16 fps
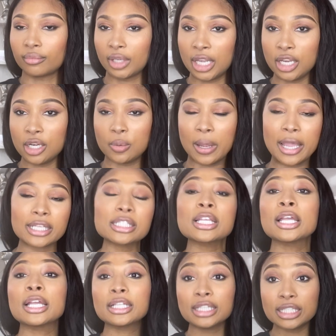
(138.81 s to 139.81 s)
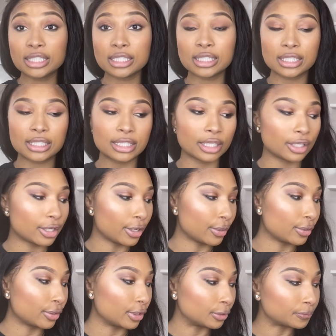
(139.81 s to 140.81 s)
Anyways, this is a
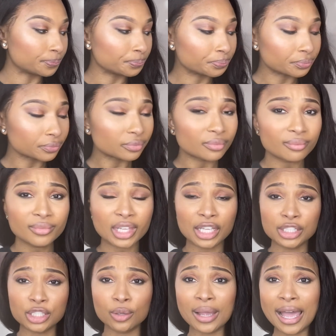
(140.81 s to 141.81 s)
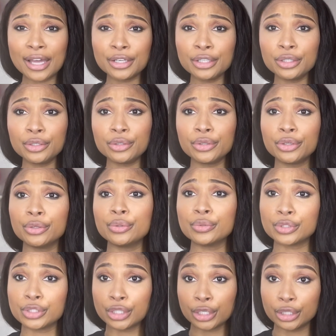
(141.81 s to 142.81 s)
silicone glue. So how do you
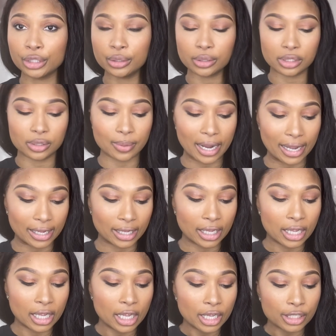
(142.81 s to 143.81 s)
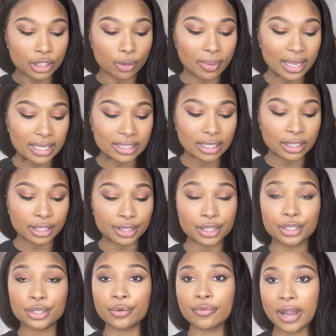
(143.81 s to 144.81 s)
use the glues, right? So basically
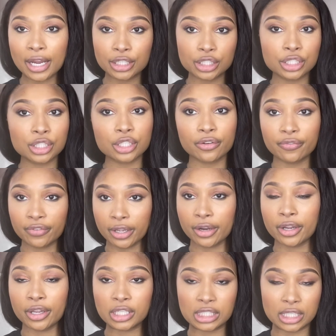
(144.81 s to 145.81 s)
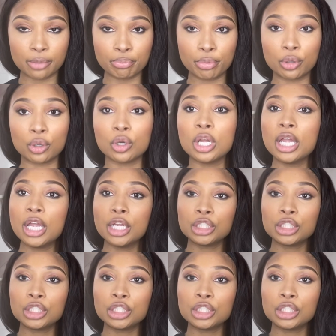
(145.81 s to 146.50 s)
the directions are very simple.